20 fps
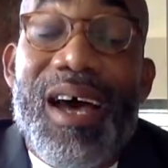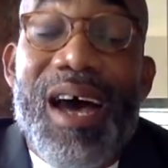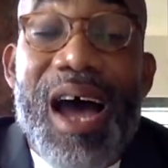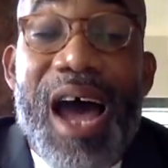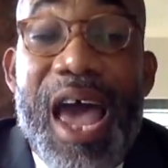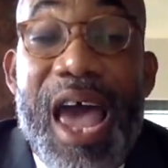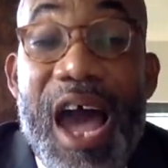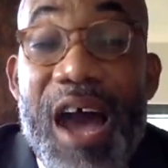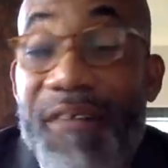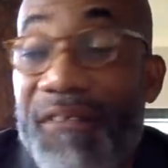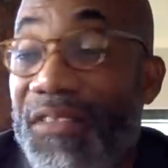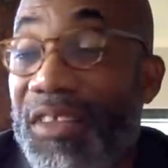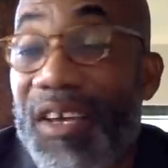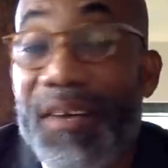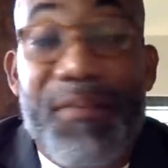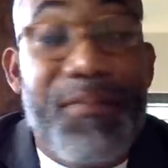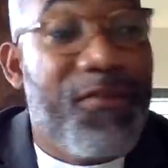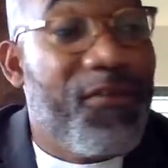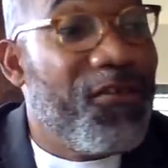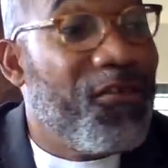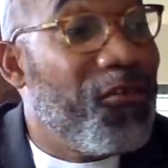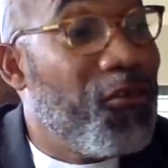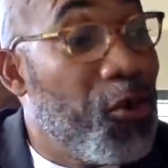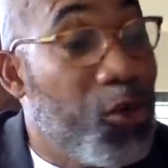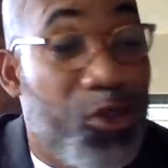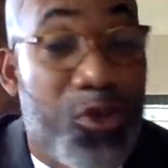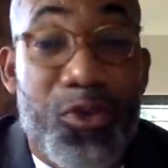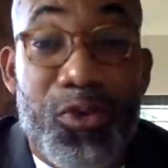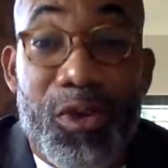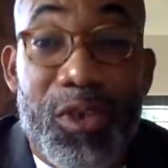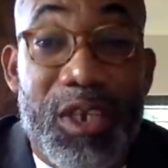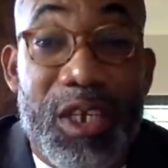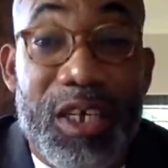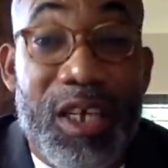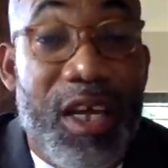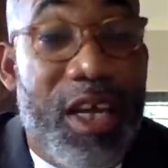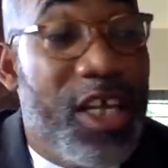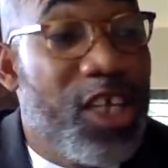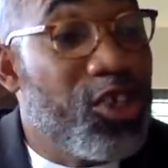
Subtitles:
I have the photo, the